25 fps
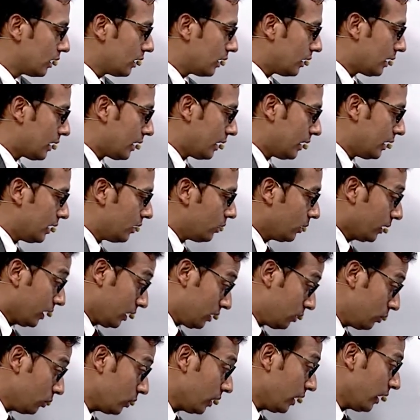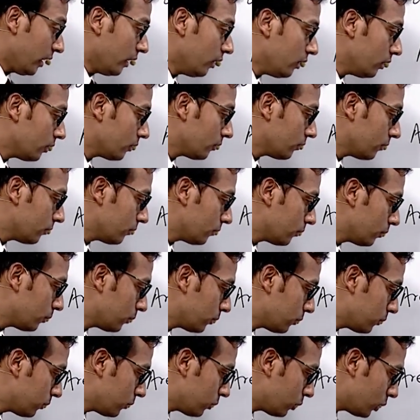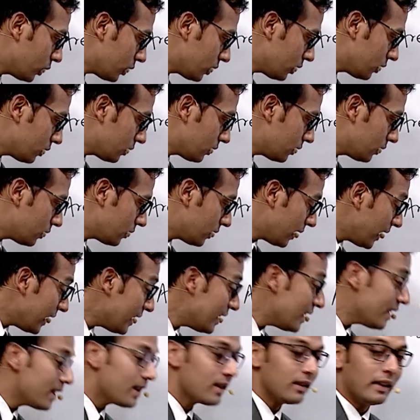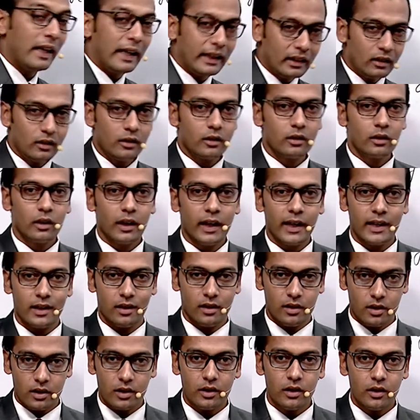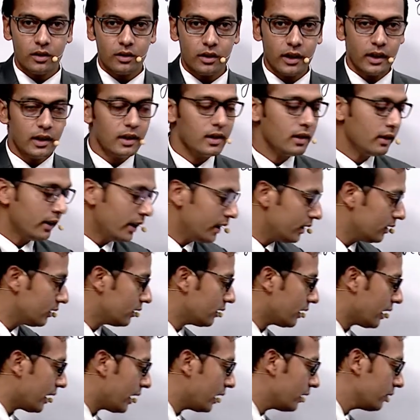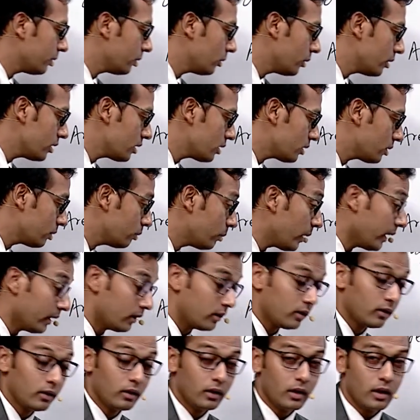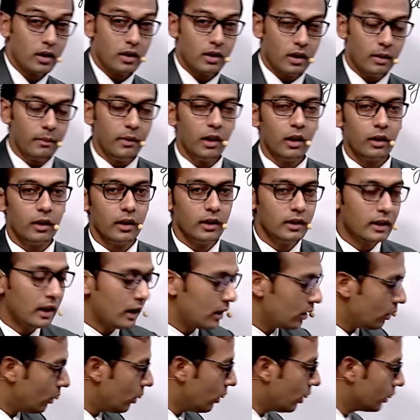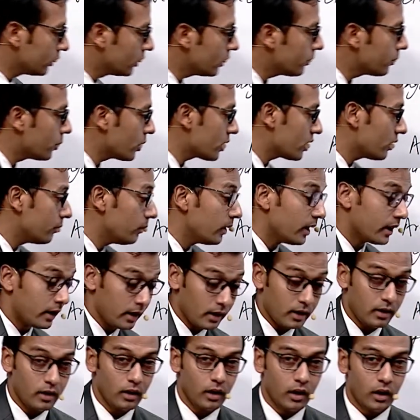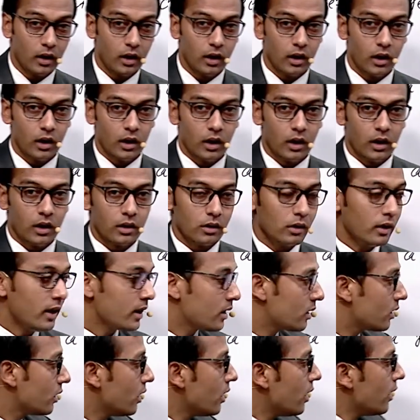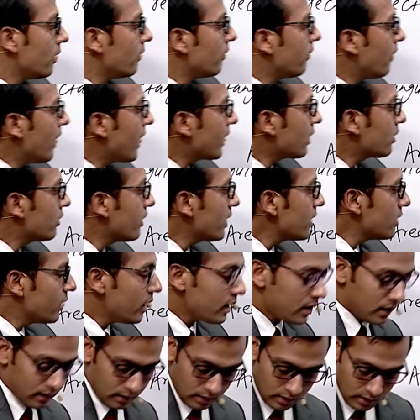I took here 10 is length, I consider 10 is length and 4 is breadth. Similarly, there are other possibilities. So let's factorize this